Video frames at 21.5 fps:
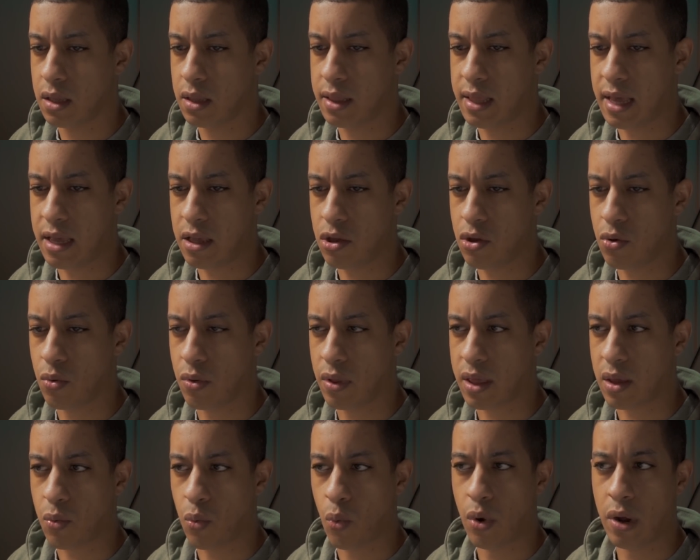that you
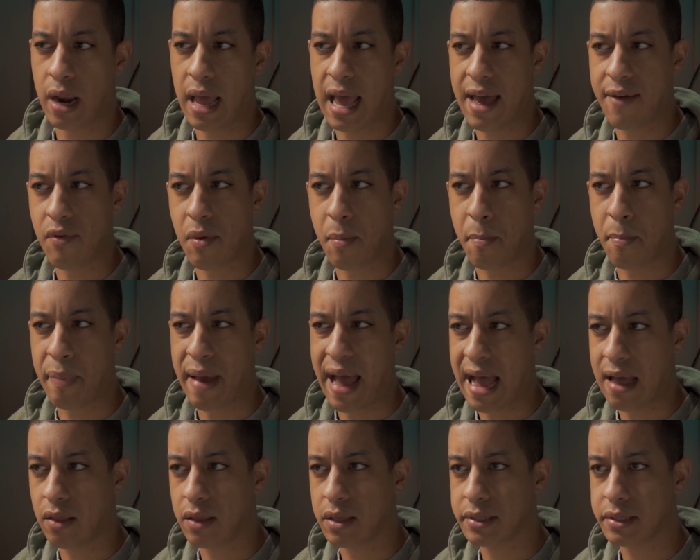like want to have it
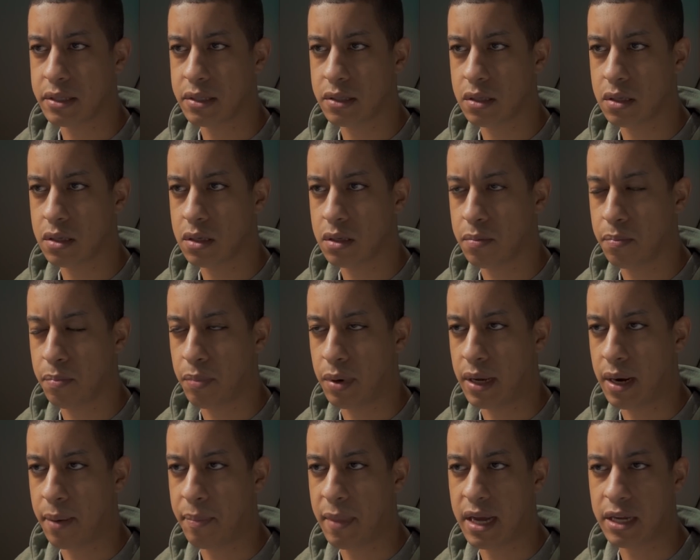balanced,
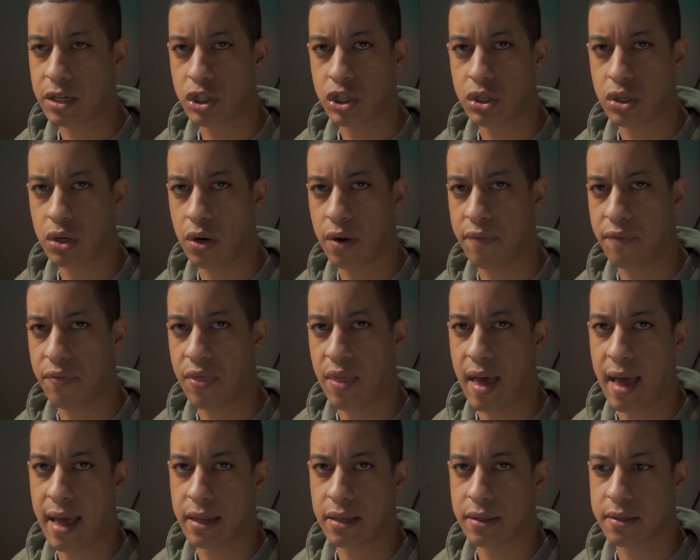but I'm not sure if
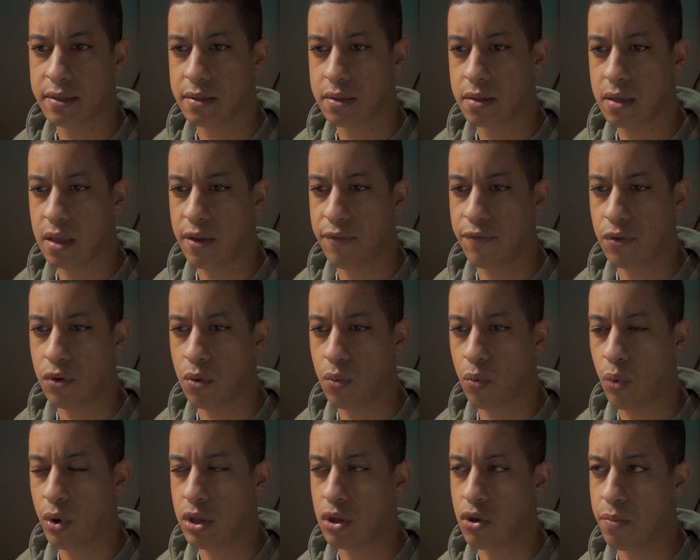that if
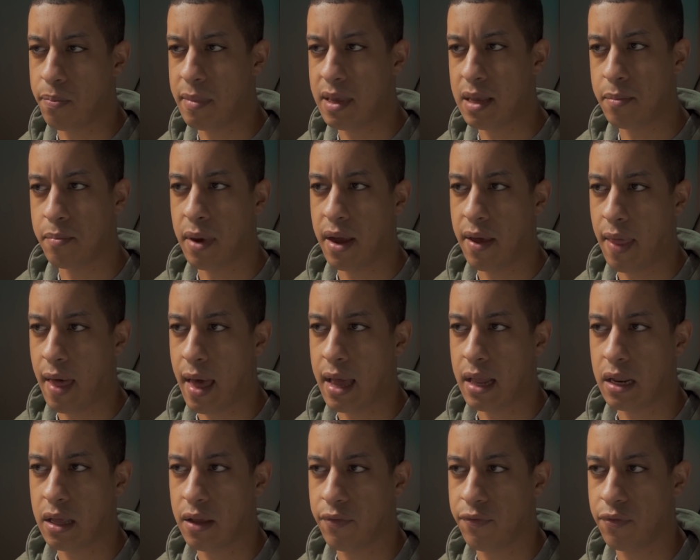what you mean by
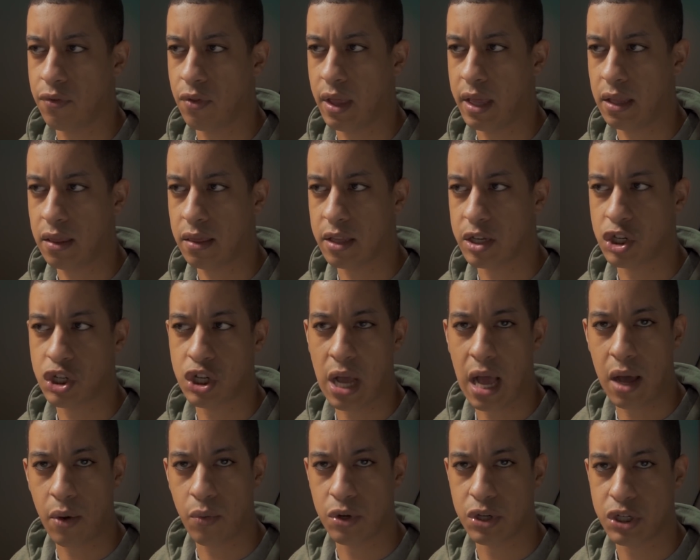that, if like the
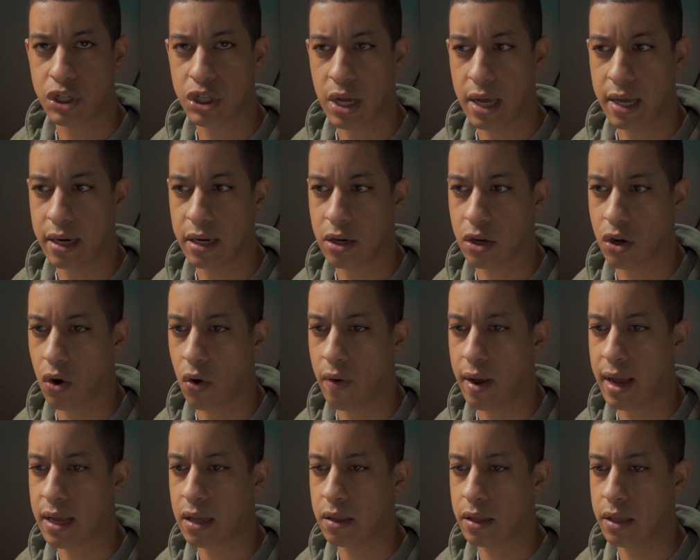shot was shot
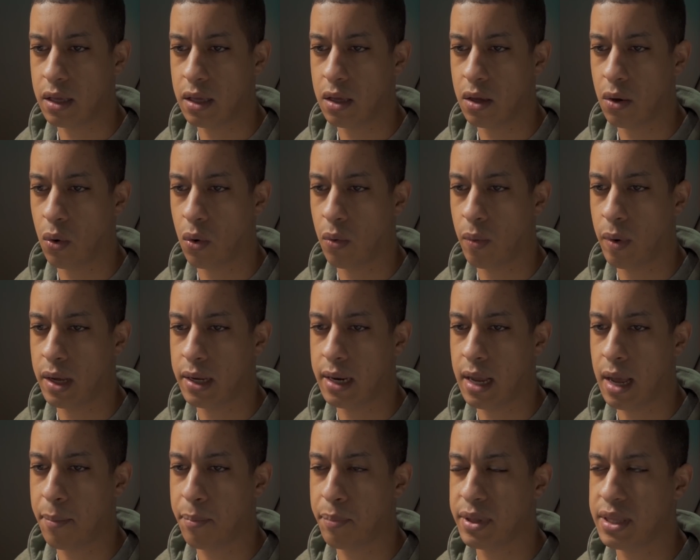incorrectly or
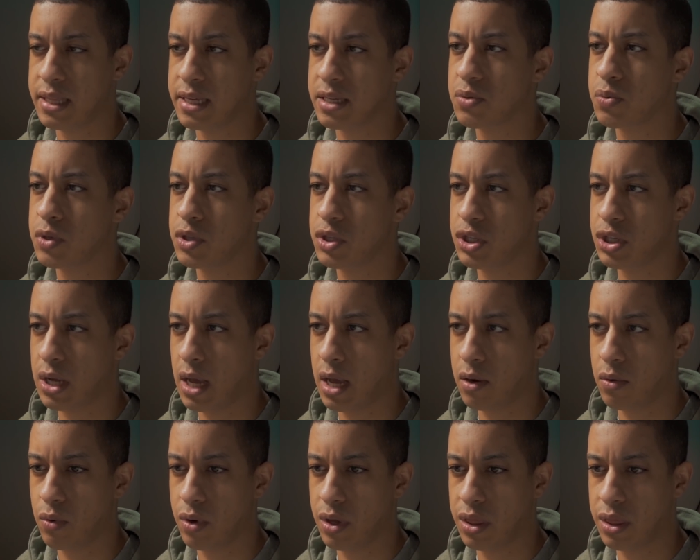whatnot, but this was
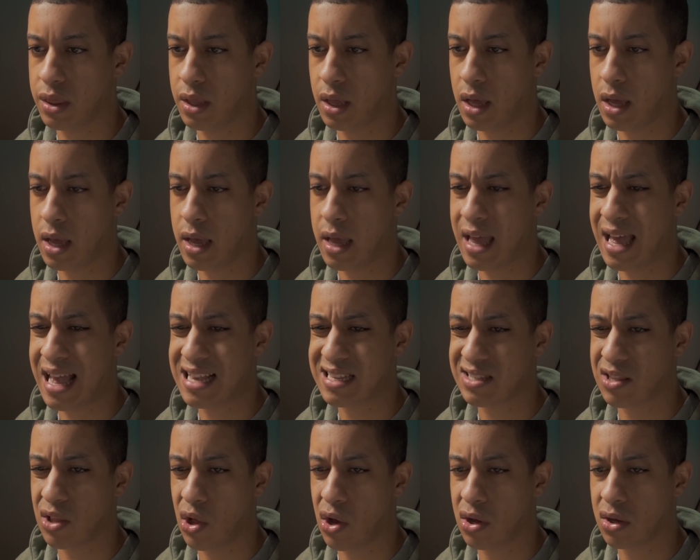shot with uh,
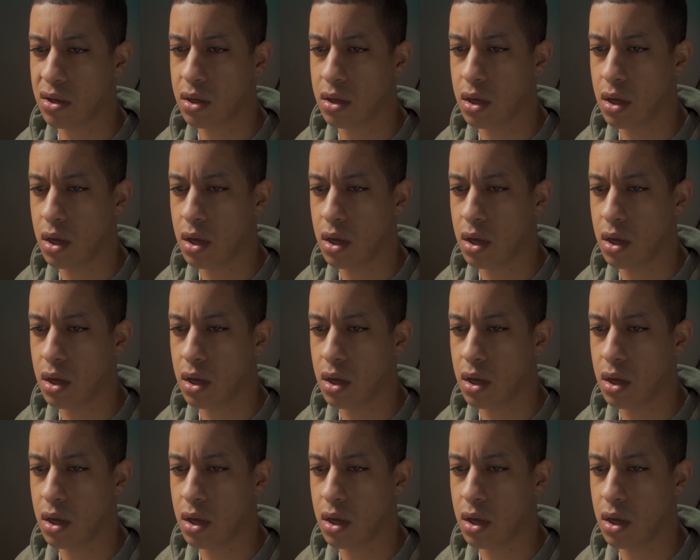S log.